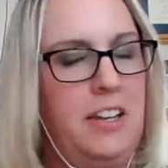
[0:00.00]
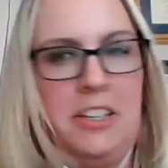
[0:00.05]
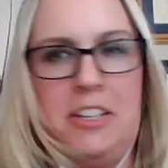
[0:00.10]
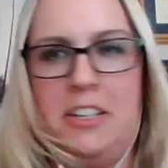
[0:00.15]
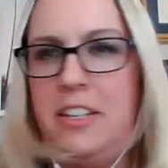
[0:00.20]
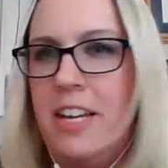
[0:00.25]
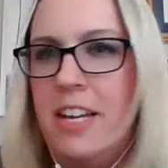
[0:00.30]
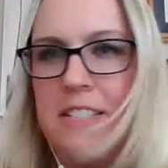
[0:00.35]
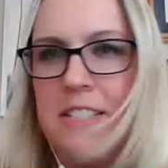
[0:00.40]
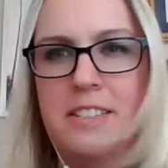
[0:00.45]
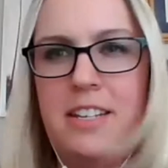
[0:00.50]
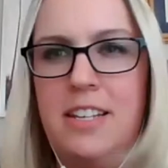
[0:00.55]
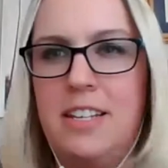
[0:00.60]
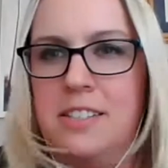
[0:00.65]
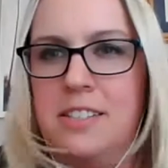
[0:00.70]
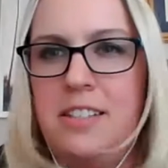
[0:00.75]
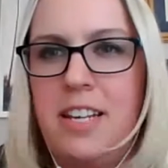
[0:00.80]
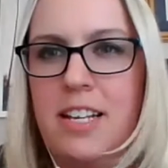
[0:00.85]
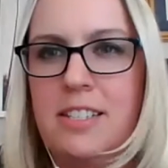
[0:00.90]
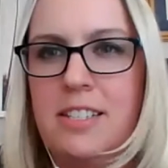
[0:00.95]
Yes.
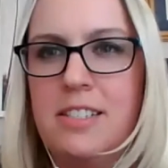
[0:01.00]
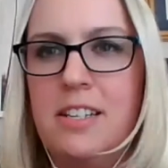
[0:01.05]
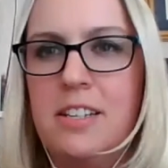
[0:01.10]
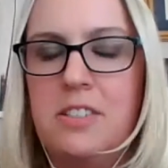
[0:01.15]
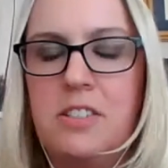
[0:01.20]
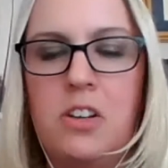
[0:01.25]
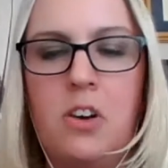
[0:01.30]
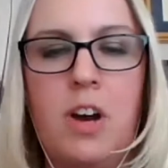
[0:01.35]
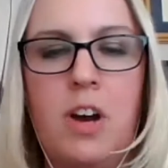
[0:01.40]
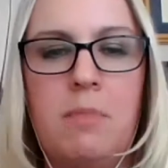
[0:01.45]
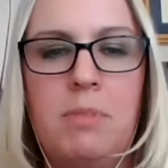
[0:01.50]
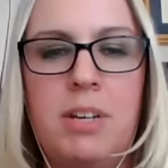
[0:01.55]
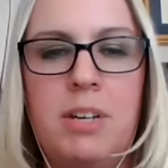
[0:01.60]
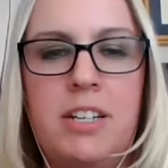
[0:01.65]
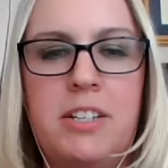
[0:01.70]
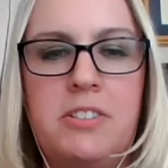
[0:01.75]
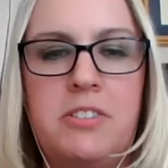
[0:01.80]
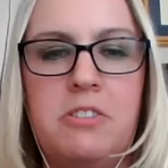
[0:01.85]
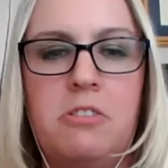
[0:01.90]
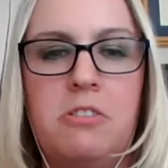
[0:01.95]
So I'm
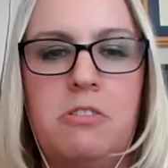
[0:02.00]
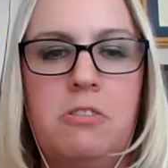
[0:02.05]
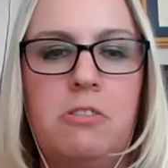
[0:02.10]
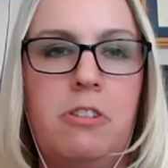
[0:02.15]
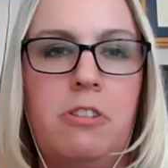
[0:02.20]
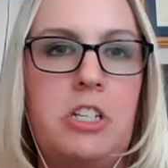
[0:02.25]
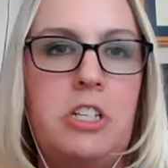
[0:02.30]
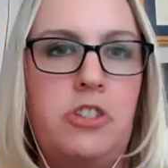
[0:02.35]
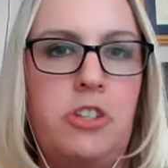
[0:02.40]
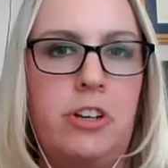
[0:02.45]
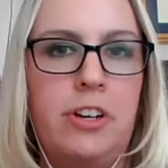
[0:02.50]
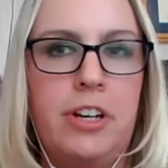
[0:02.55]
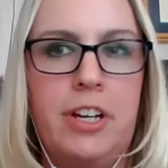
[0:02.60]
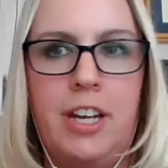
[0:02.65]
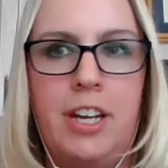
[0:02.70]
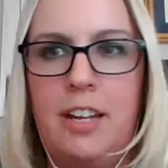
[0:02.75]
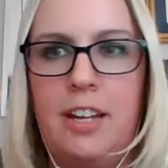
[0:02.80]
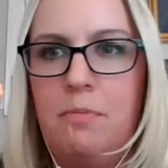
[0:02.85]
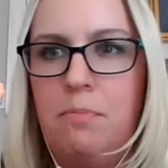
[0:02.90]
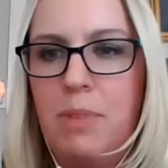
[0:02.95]
going to screen share
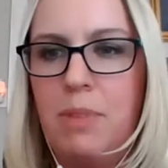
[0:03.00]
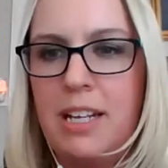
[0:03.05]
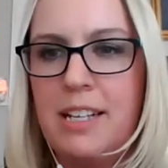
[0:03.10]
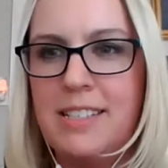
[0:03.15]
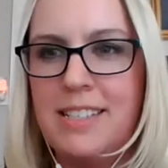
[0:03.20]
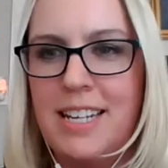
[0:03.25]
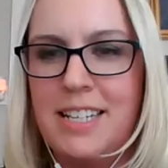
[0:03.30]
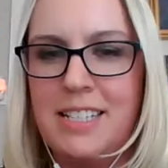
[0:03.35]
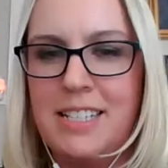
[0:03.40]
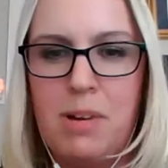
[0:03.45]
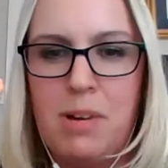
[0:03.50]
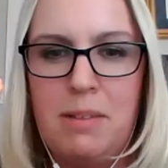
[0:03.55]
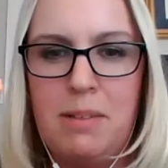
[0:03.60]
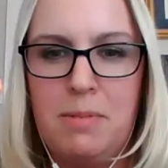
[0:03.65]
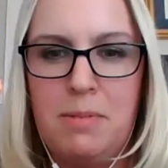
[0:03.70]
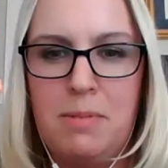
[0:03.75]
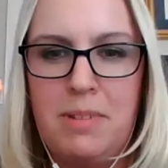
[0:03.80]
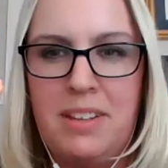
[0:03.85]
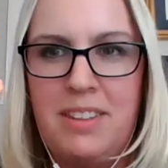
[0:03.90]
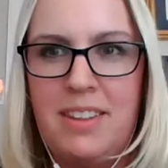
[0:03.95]
again, because that's
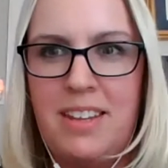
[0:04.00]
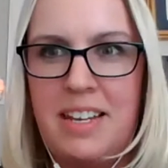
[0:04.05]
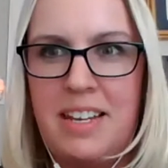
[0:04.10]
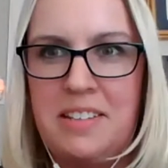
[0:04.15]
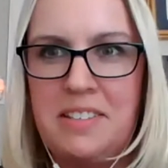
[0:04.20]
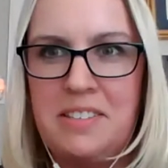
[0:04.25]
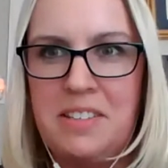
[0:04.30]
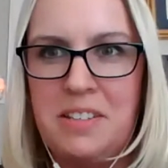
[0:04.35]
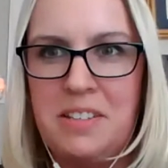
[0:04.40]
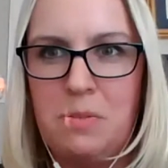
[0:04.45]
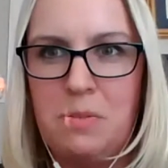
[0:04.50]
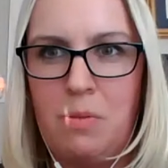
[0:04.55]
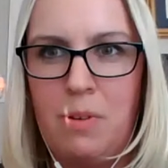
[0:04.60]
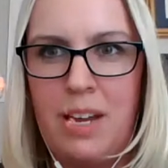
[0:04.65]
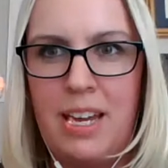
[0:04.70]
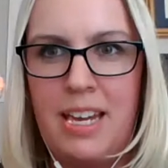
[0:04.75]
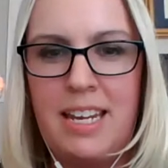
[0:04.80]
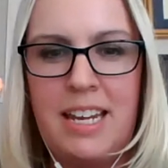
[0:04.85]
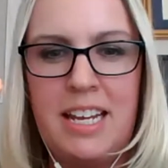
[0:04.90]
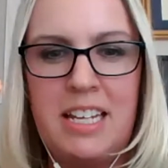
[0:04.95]
probably the easiest
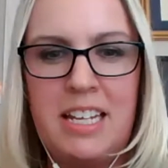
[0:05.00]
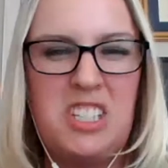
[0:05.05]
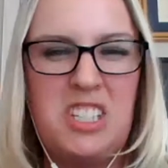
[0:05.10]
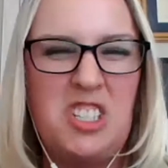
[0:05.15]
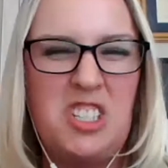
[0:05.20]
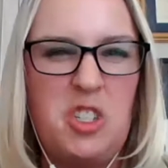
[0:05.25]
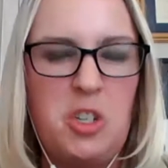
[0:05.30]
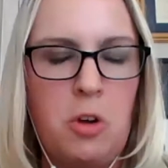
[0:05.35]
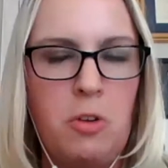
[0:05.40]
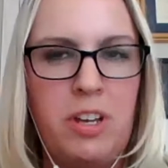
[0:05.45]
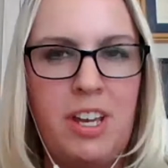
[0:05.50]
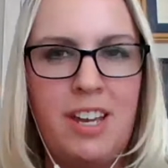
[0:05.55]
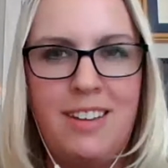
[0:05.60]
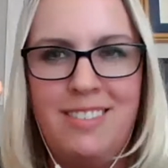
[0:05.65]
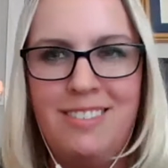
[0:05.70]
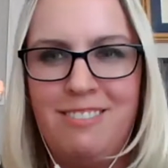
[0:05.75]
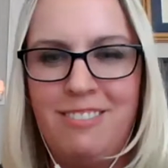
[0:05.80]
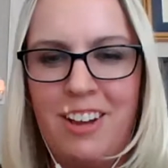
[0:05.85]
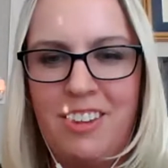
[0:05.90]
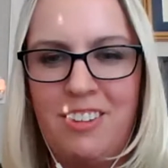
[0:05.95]
way, is to show you
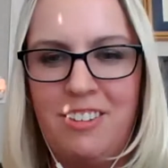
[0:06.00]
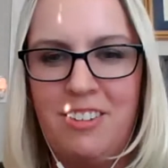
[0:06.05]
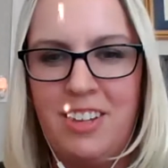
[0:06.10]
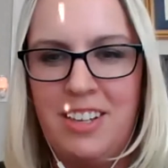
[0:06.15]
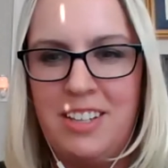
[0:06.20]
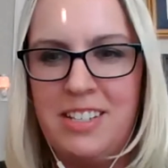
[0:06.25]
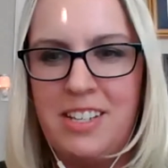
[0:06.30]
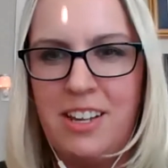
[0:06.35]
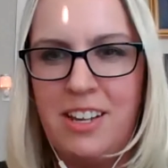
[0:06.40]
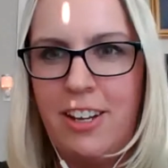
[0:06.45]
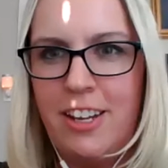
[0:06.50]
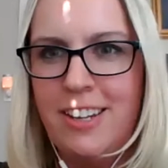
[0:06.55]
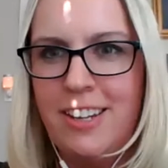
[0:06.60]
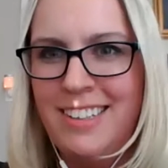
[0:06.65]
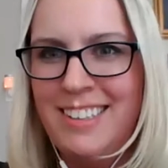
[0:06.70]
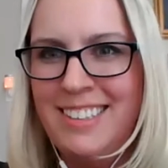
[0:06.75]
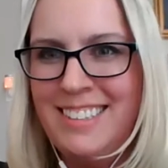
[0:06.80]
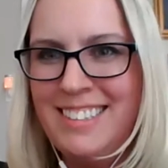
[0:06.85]
rather than tell you.